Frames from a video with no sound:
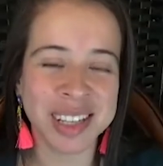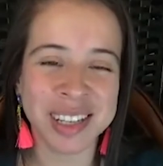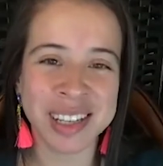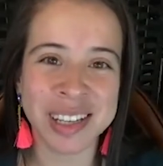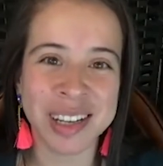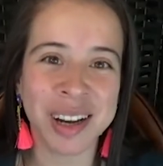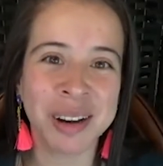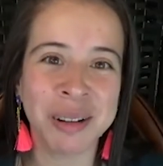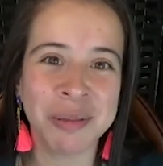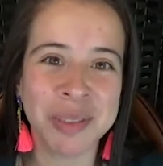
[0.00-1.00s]
Dani.
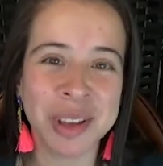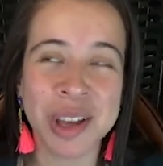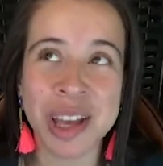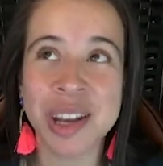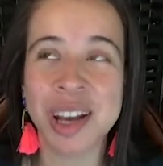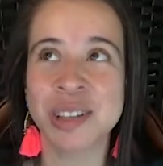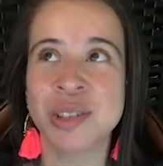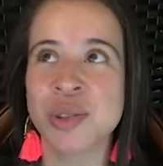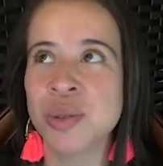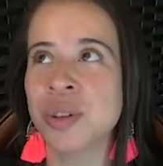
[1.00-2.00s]
And I
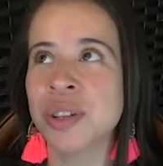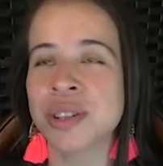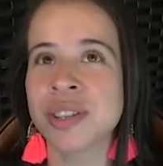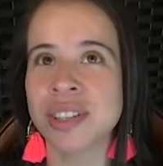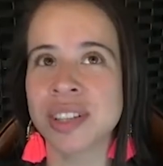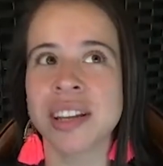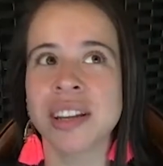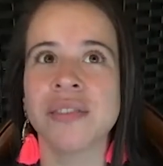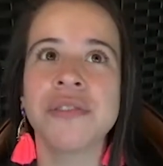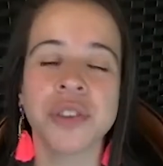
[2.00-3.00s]
do understand
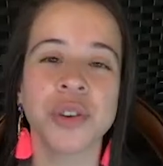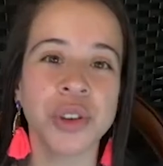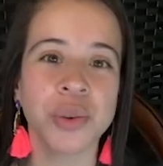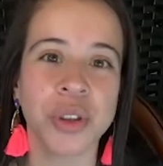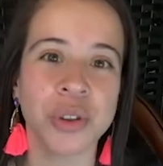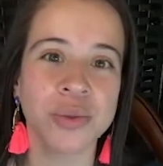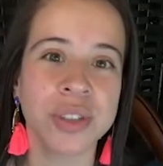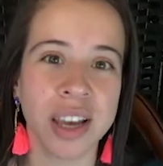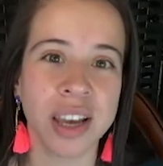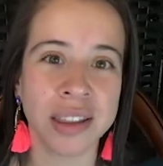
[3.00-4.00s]
and feel you when you
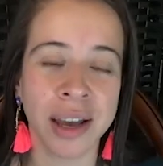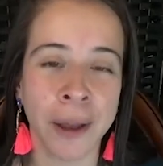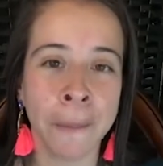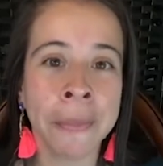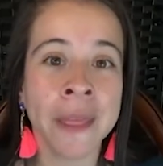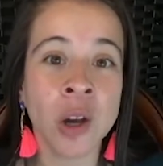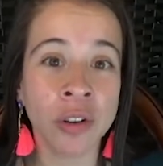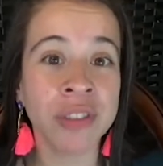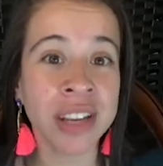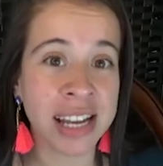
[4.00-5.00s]
say that
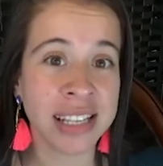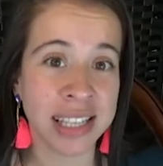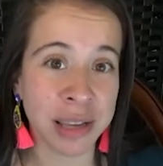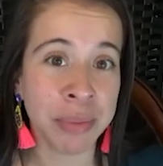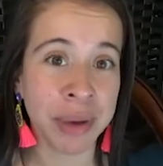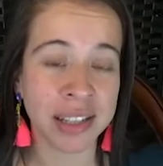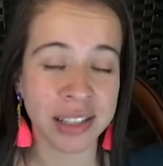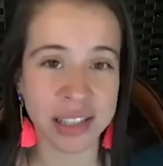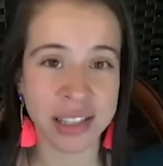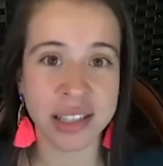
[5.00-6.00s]
COVID has
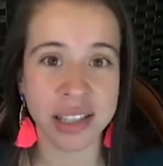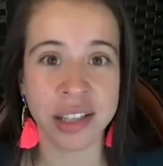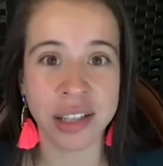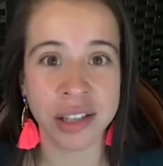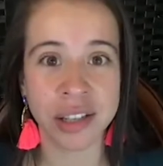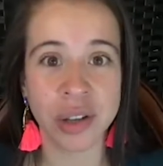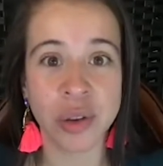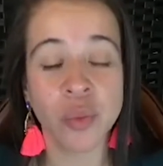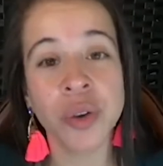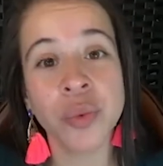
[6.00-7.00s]
impacted us in
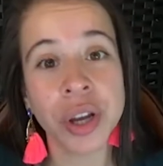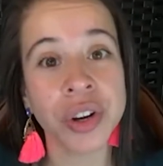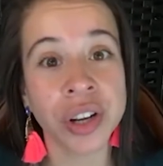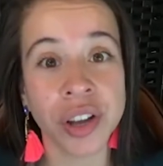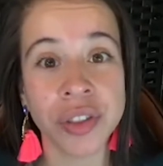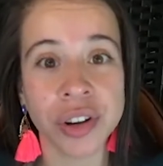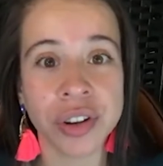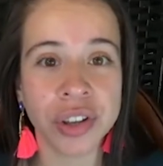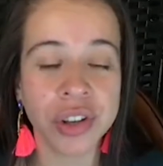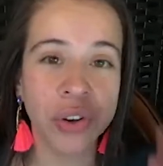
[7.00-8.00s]
one way or another.
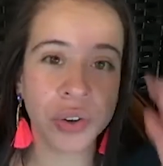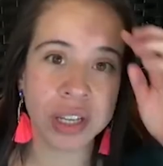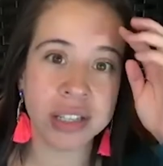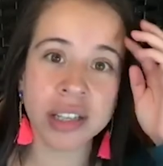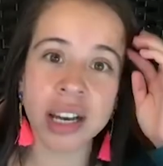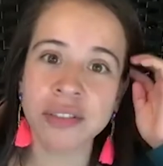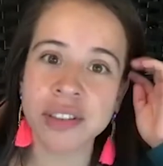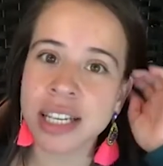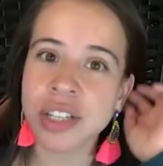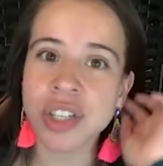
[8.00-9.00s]
That's a
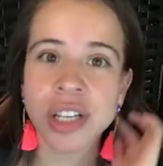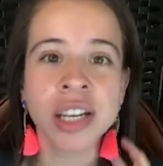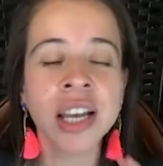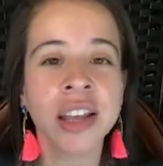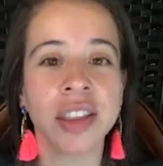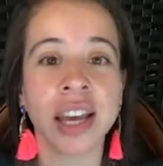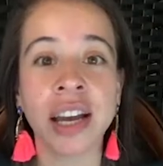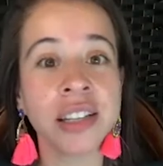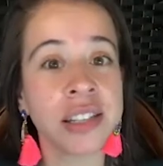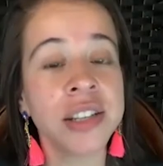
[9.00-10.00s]
conversation that I
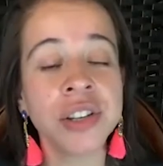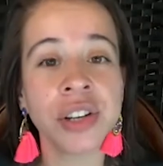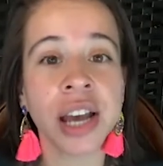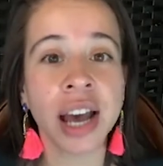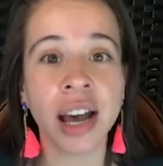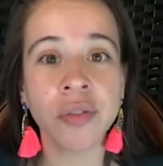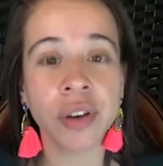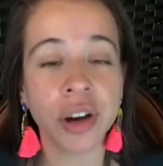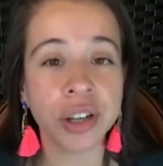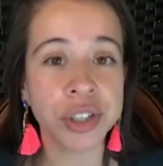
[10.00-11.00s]
continue to have
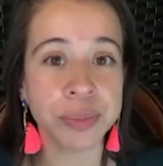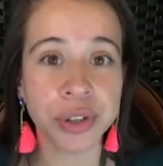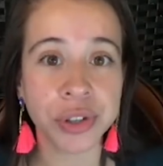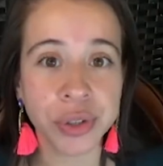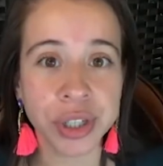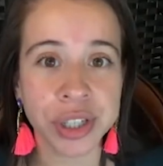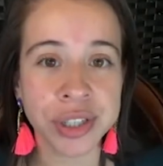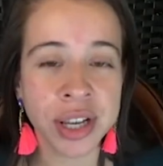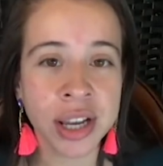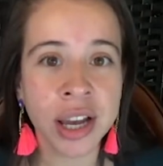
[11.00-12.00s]
with entrepreneurs.